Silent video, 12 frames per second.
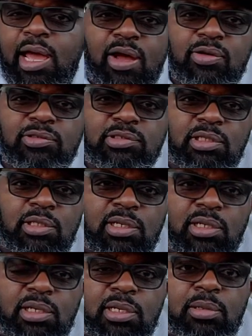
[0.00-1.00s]
house
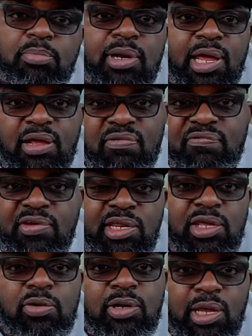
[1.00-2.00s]
playing
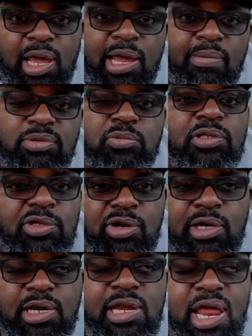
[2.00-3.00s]
video games with her
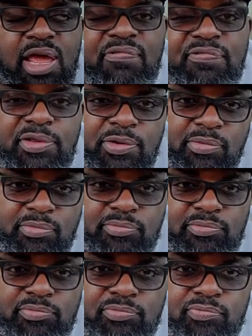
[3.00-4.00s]
nephew.
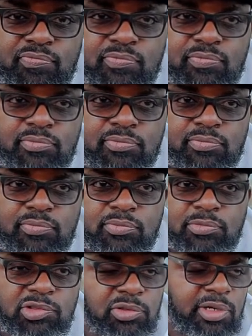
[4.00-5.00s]

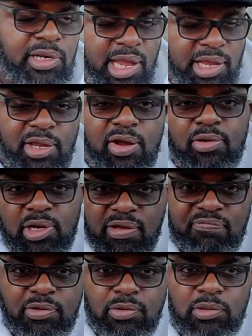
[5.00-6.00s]
So her 8-year-old
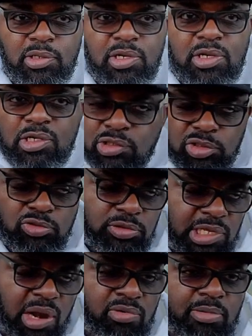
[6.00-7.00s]
nephew. So
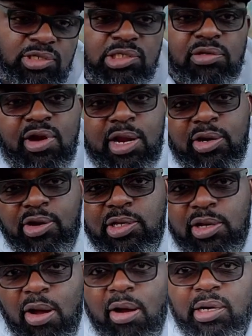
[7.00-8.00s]
they're rummaging around her
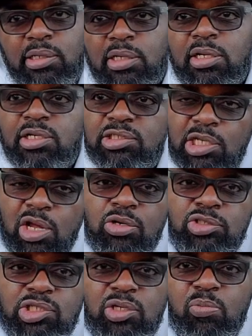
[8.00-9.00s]
yard. She
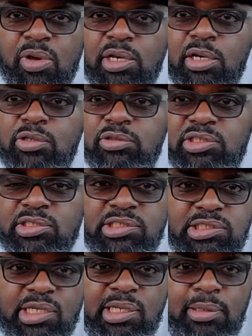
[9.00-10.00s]
goes to the window to
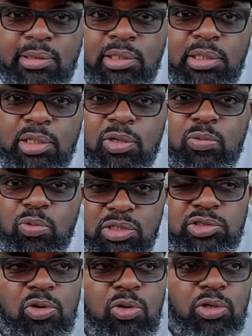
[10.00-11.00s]
see
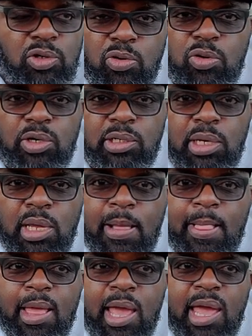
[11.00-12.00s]
what's going on.
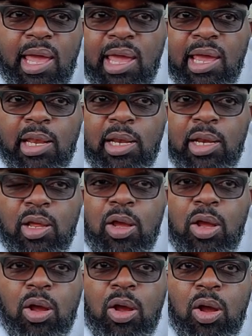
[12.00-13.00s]
And
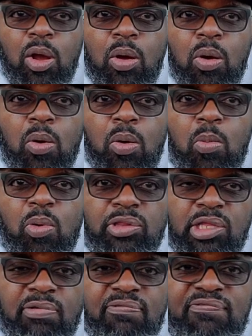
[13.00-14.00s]

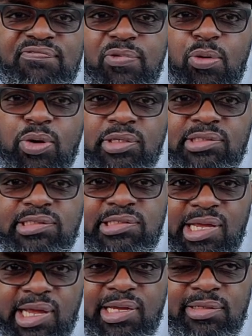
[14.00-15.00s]
within 4
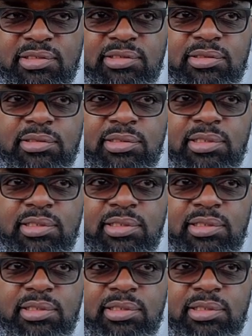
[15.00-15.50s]
seconds,